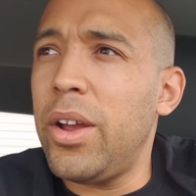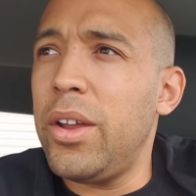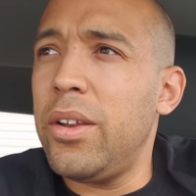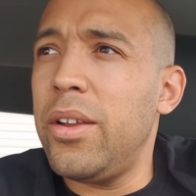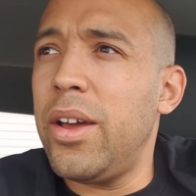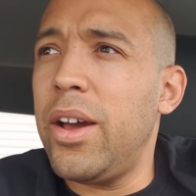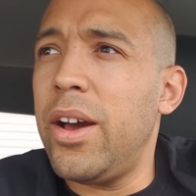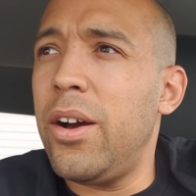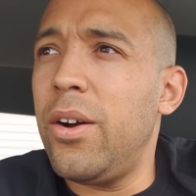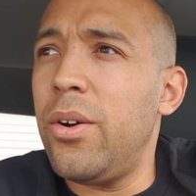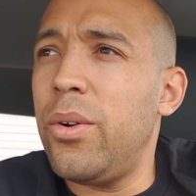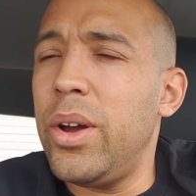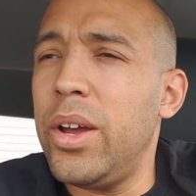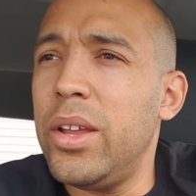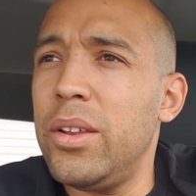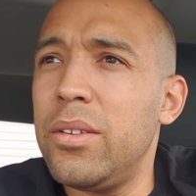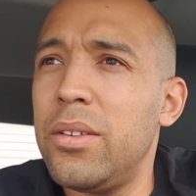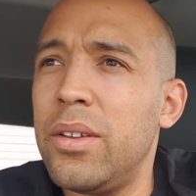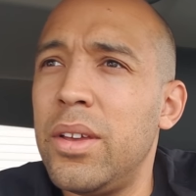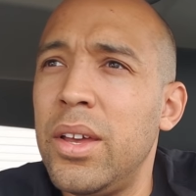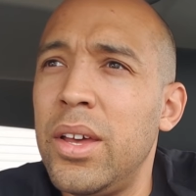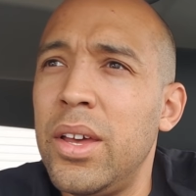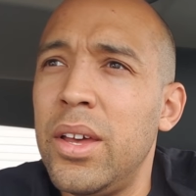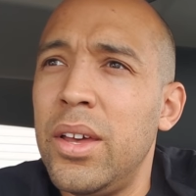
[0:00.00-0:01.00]
right now,
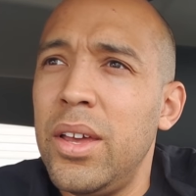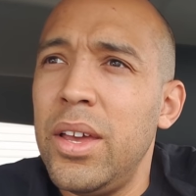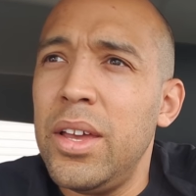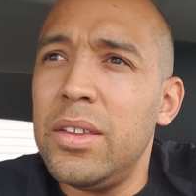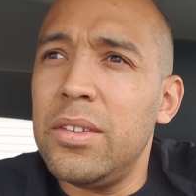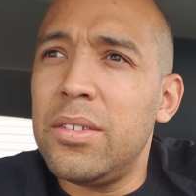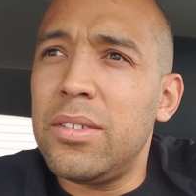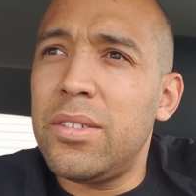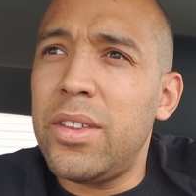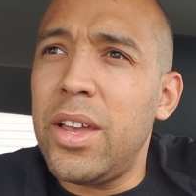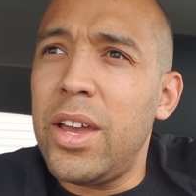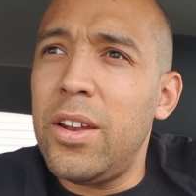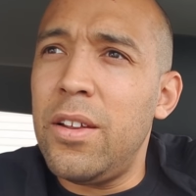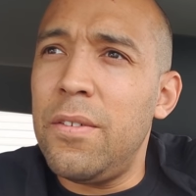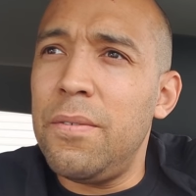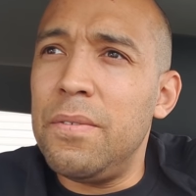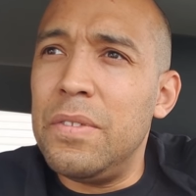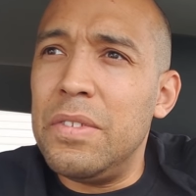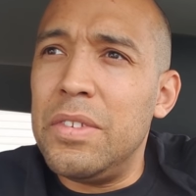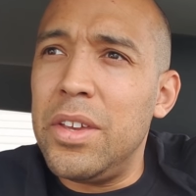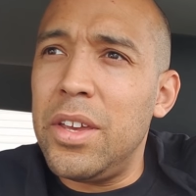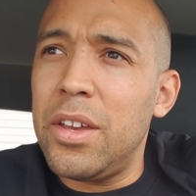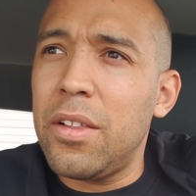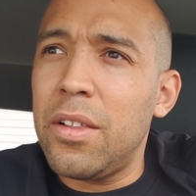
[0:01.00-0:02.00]
and instead
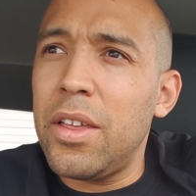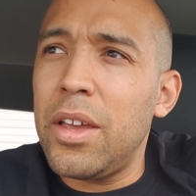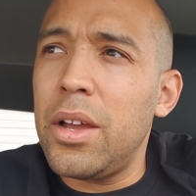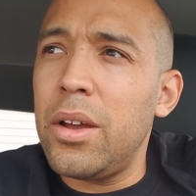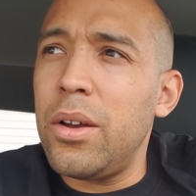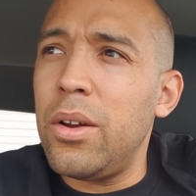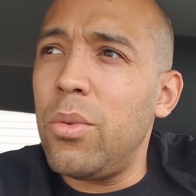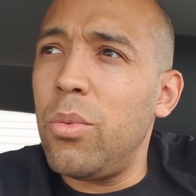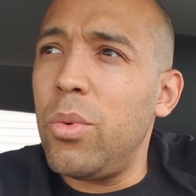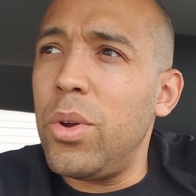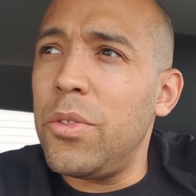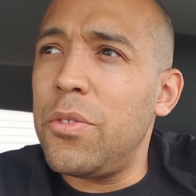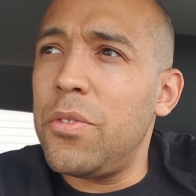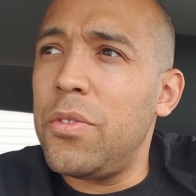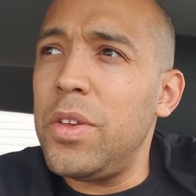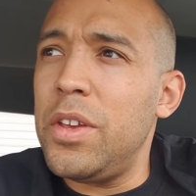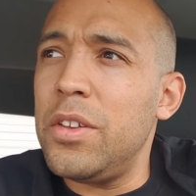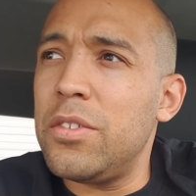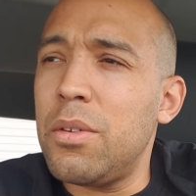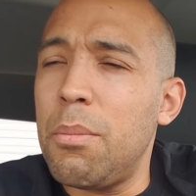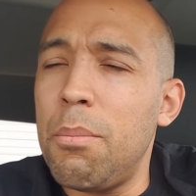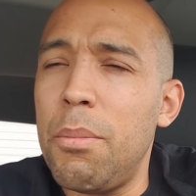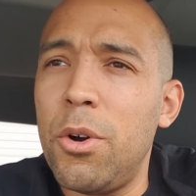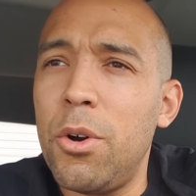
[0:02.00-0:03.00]
of dealing with
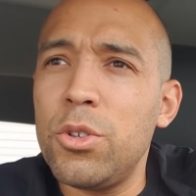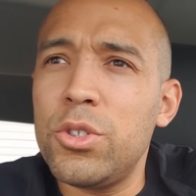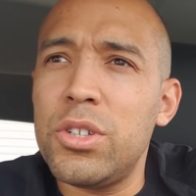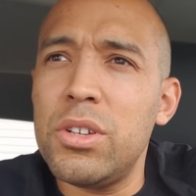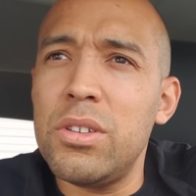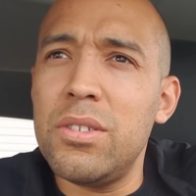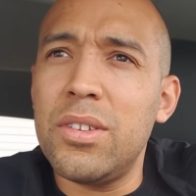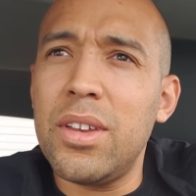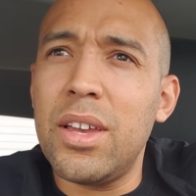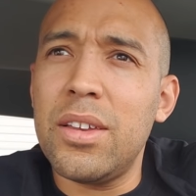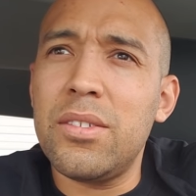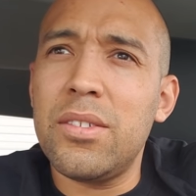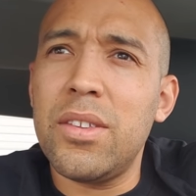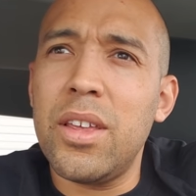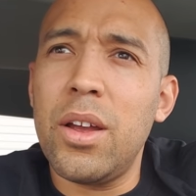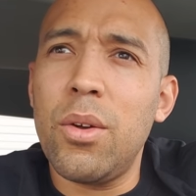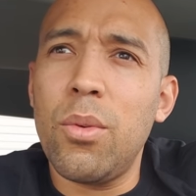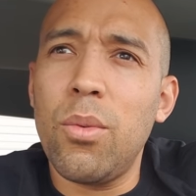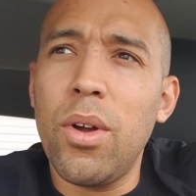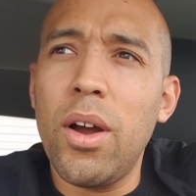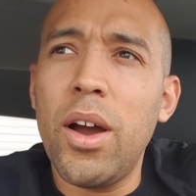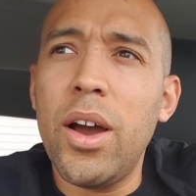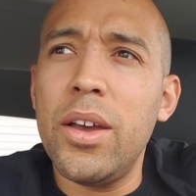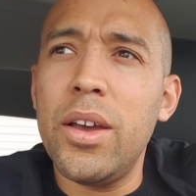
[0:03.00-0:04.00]
these emotions as they
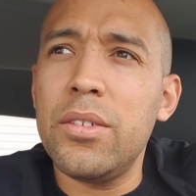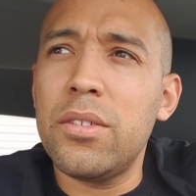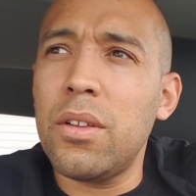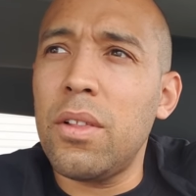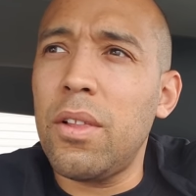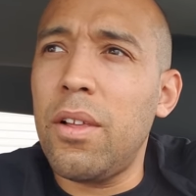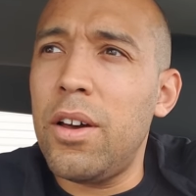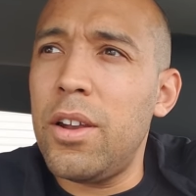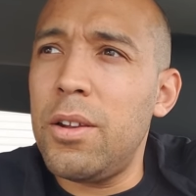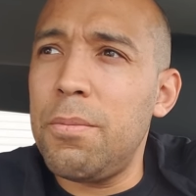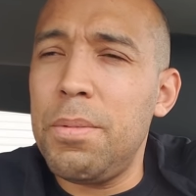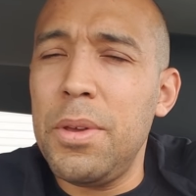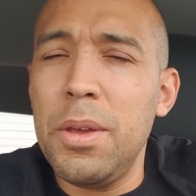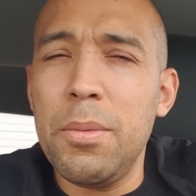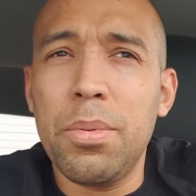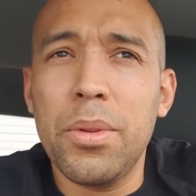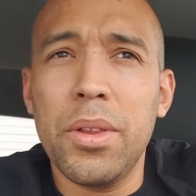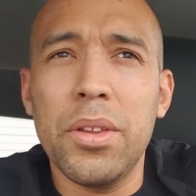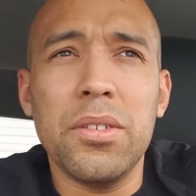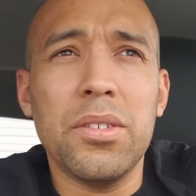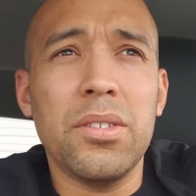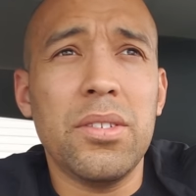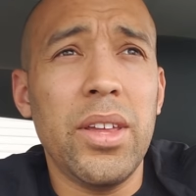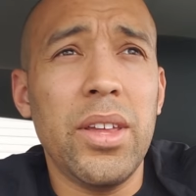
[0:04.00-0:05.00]
arise, a lot of
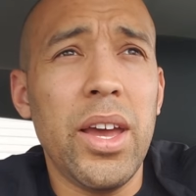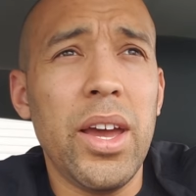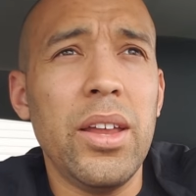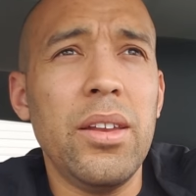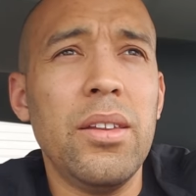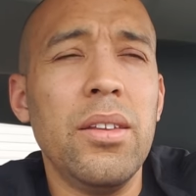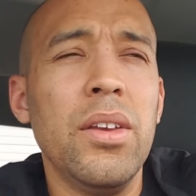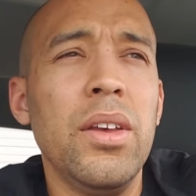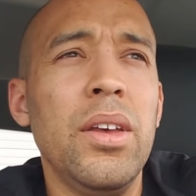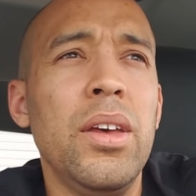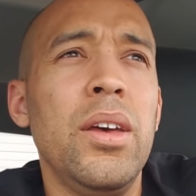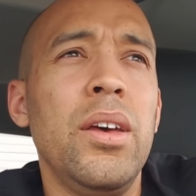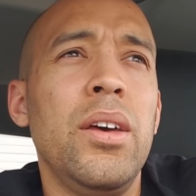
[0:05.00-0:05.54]
people instead